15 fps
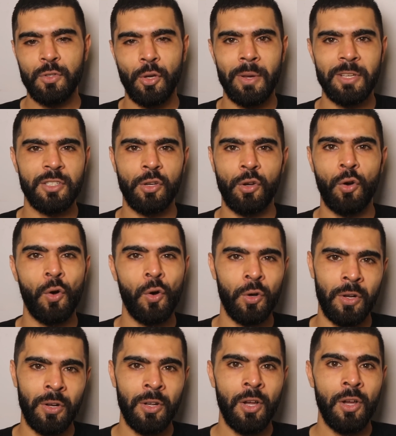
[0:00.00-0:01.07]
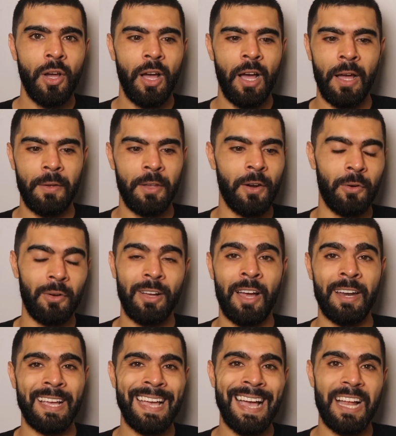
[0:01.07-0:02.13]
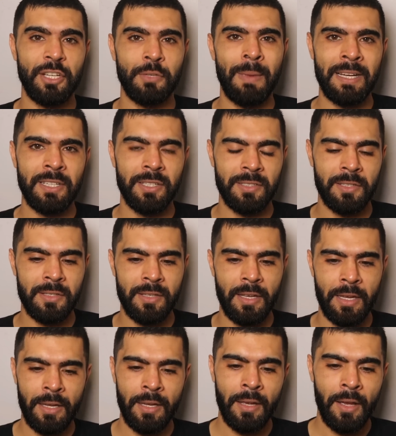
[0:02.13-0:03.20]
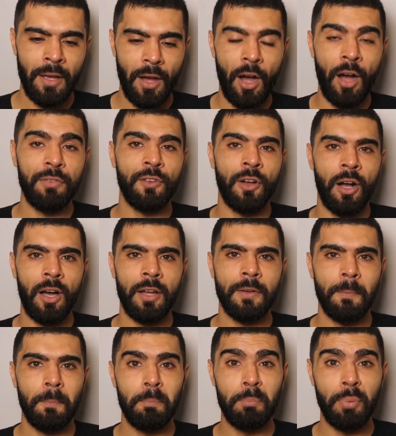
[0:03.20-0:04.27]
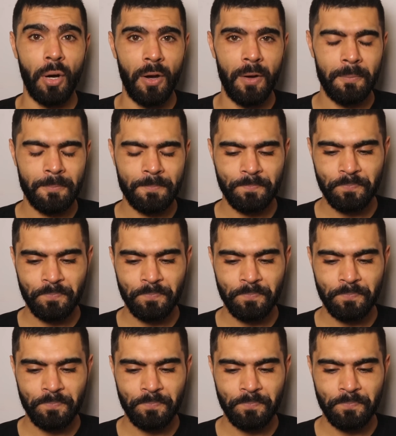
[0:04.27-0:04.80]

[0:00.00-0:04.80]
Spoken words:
so as to kind of catch Manchester City off guard. But